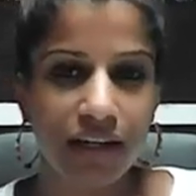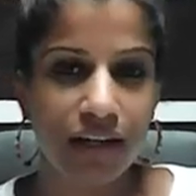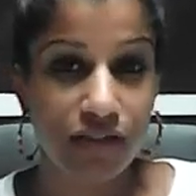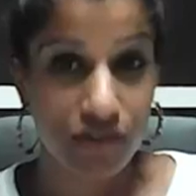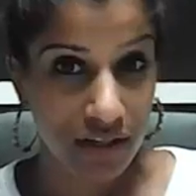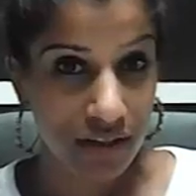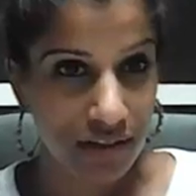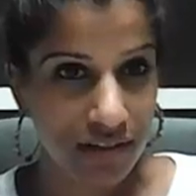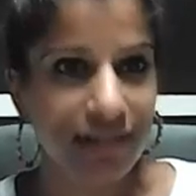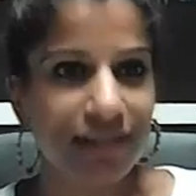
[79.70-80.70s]
a
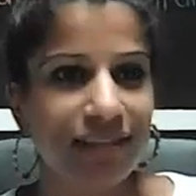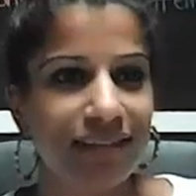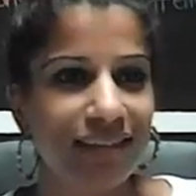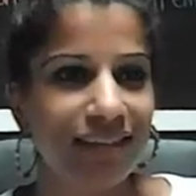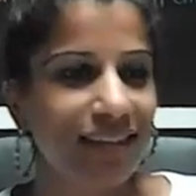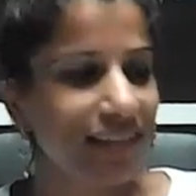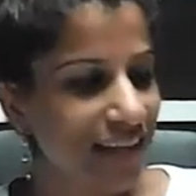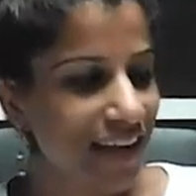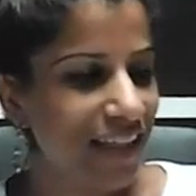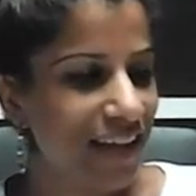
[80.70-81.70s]
drink,
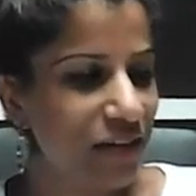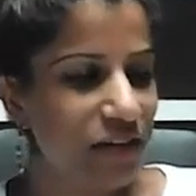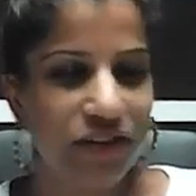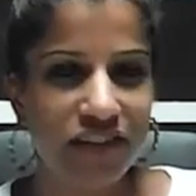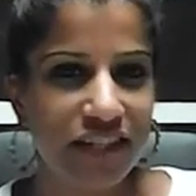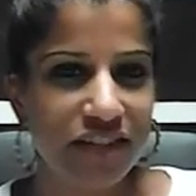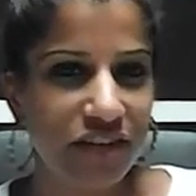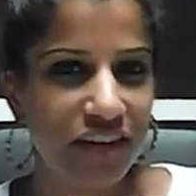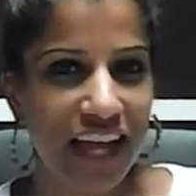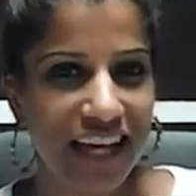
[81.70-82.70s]
and then you just need to
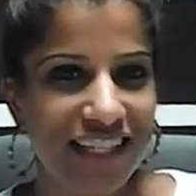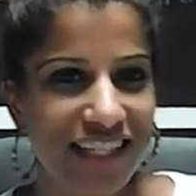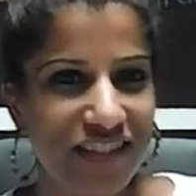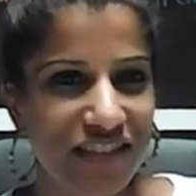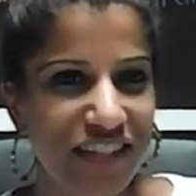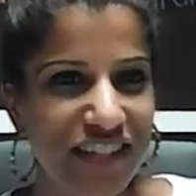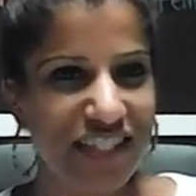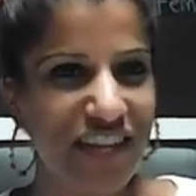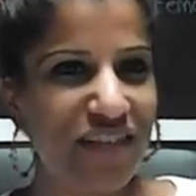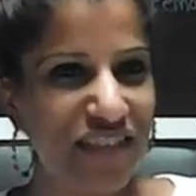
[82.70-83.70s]
relax, enjoy
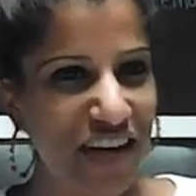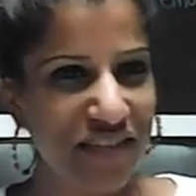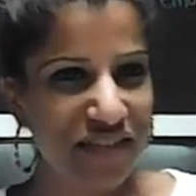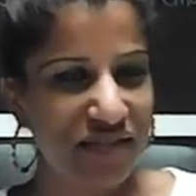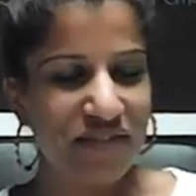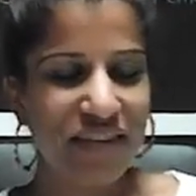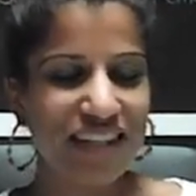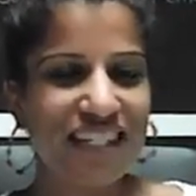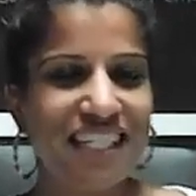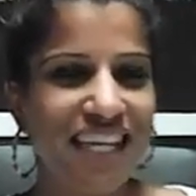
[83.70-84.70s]
yourself, and have some
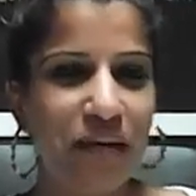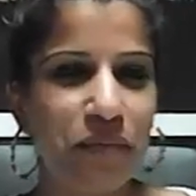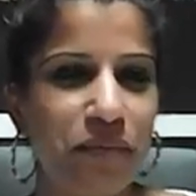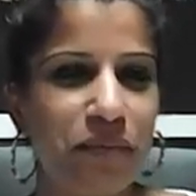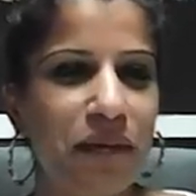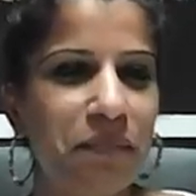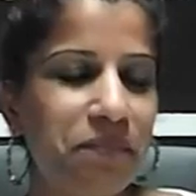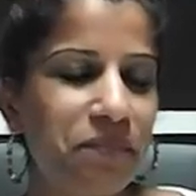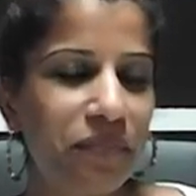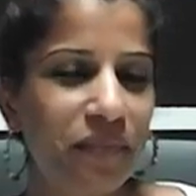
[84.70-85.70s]
fun today with me.
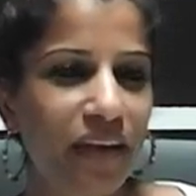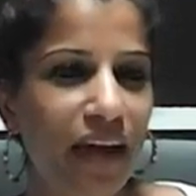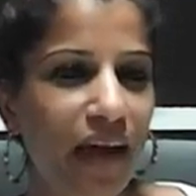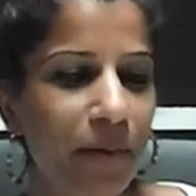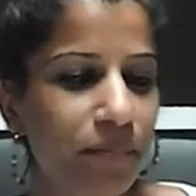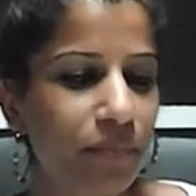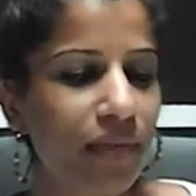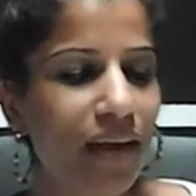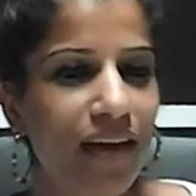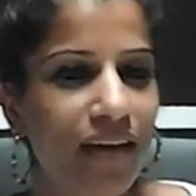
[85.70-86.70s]
Okay,
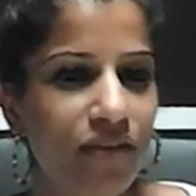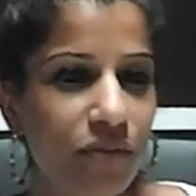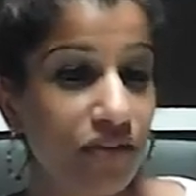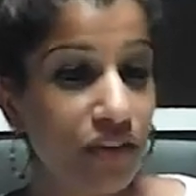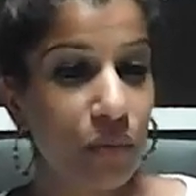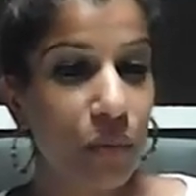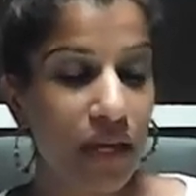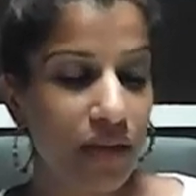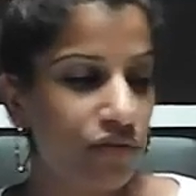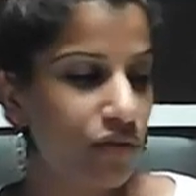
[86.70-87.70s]
so just going to
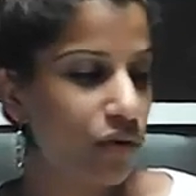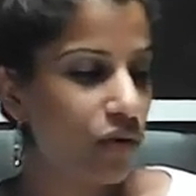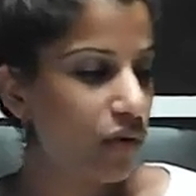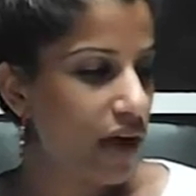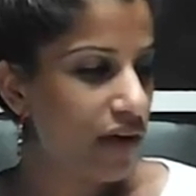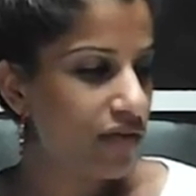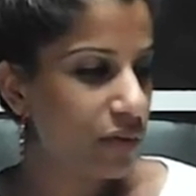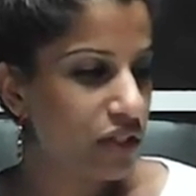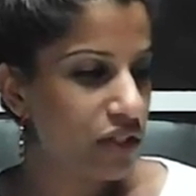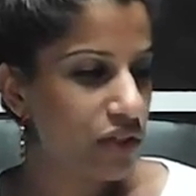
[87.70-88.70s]
wait for
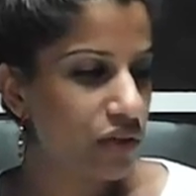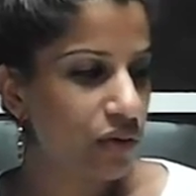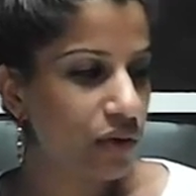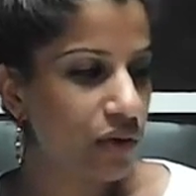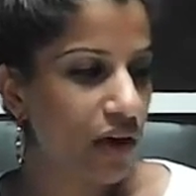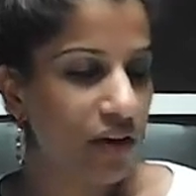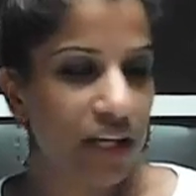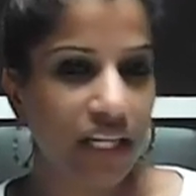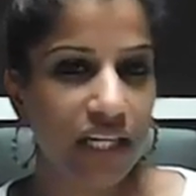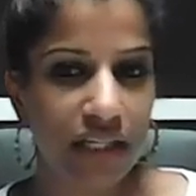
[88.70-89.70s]
everyone to get
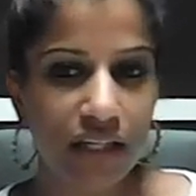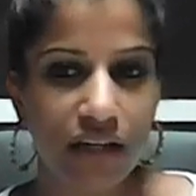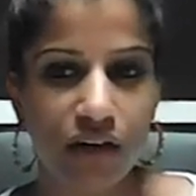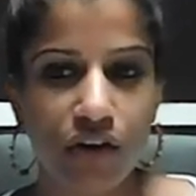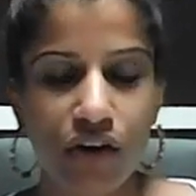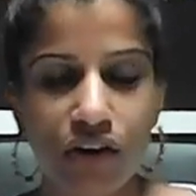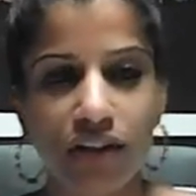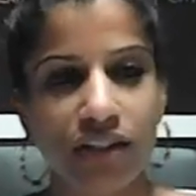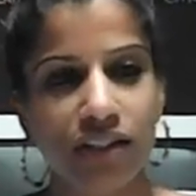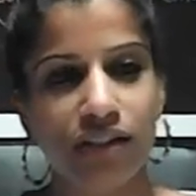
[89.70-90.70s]
ready, log
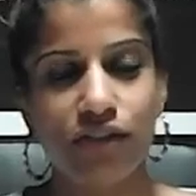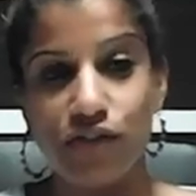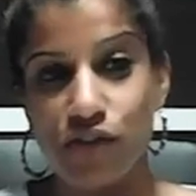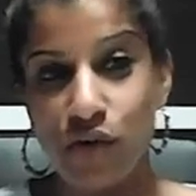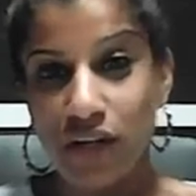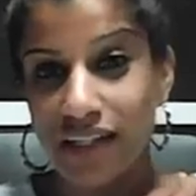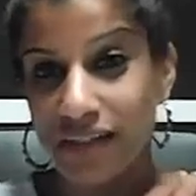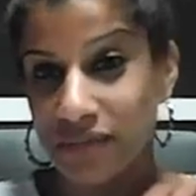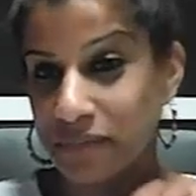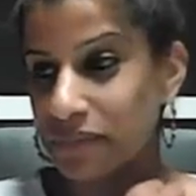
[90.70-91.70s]
on, join,
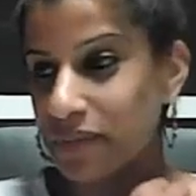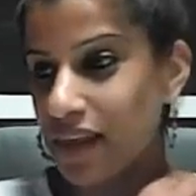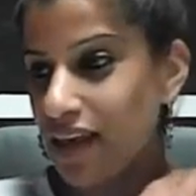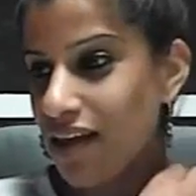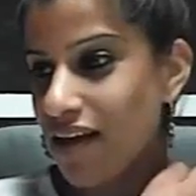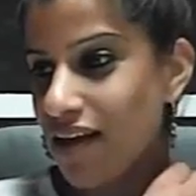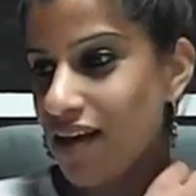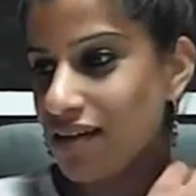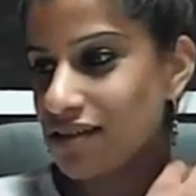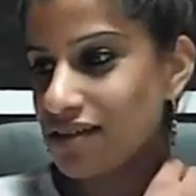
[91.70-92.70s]

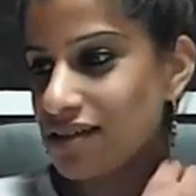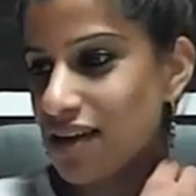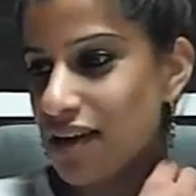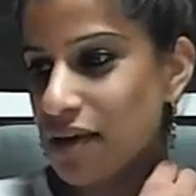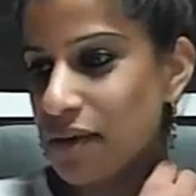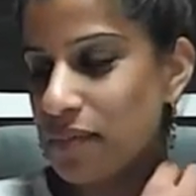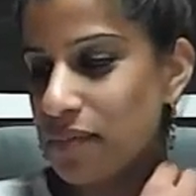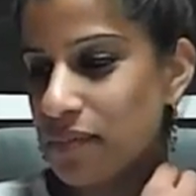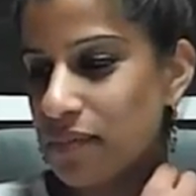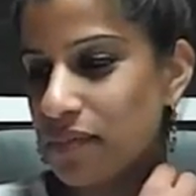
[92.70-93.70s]
and
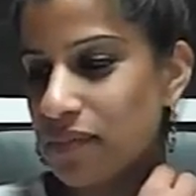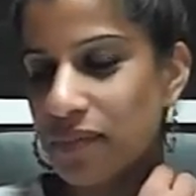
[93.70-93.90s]
then